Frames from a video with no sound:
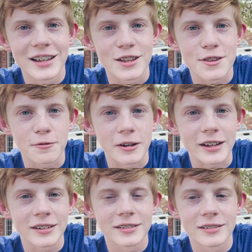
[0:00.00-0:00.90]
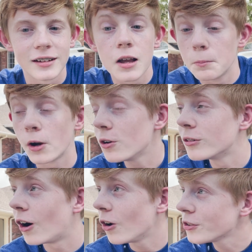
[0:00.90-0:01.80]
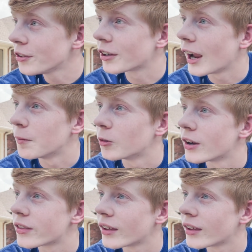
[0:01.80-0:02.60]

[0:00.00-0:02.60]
sweet. Boat also came with